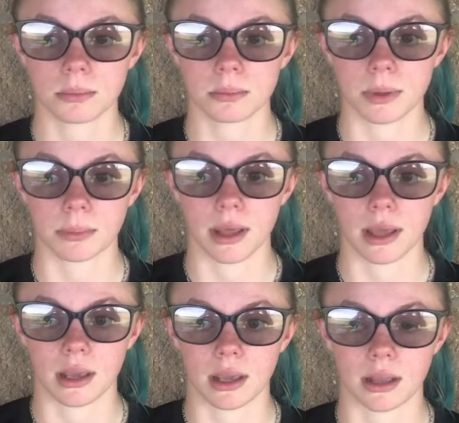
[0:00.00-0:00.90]
Been
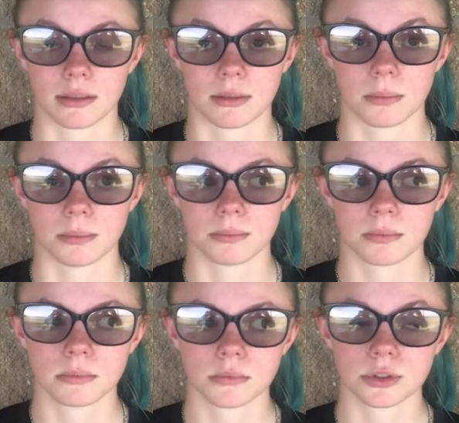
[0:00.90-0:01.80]
playing against some
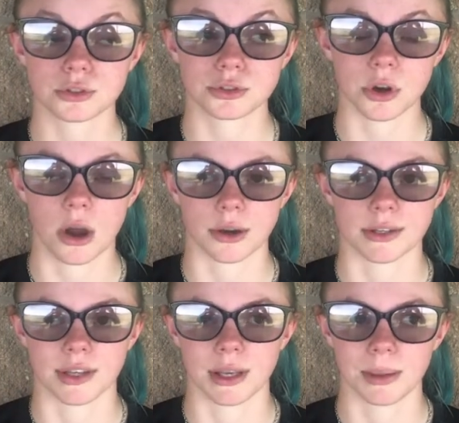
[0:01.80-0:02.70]
stronger
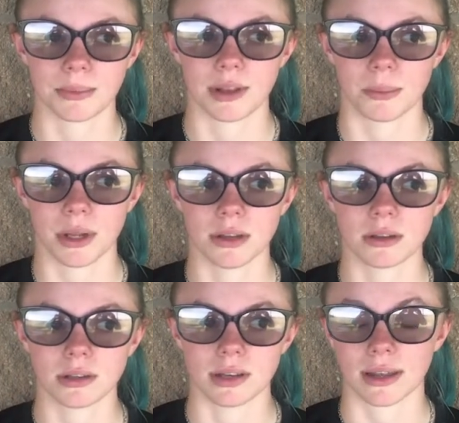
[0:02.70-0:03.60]
teams than we
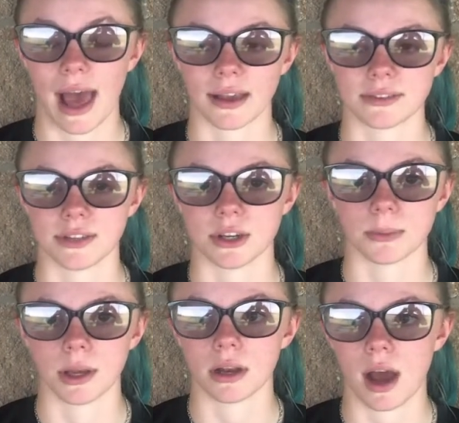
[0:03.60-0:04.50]
did last year,
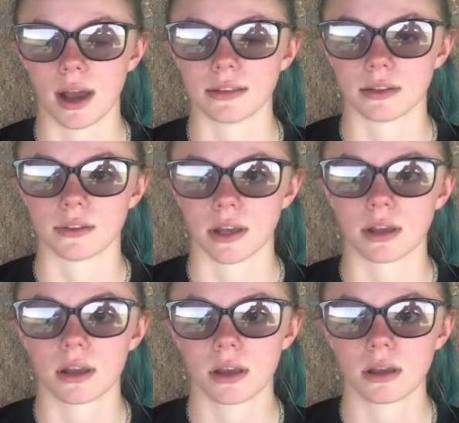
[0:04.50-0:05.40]
but I still think
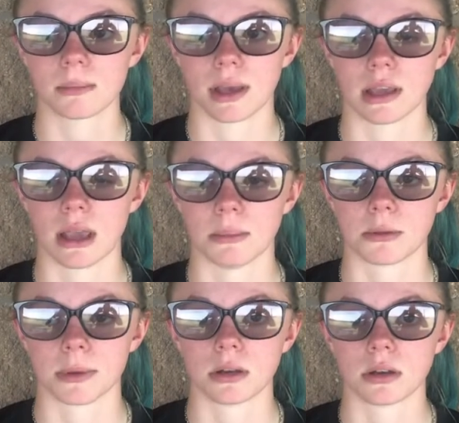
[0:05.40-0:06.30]
my game has
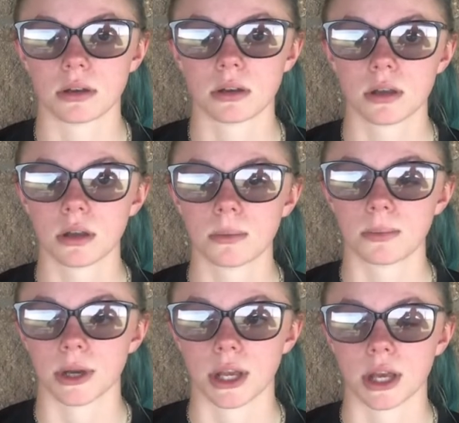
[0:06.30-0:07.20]
been
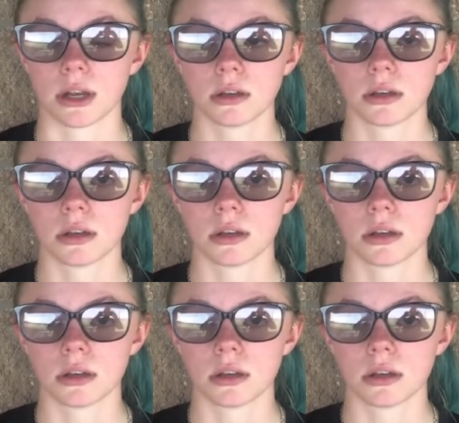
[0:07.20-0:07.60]
pretty good.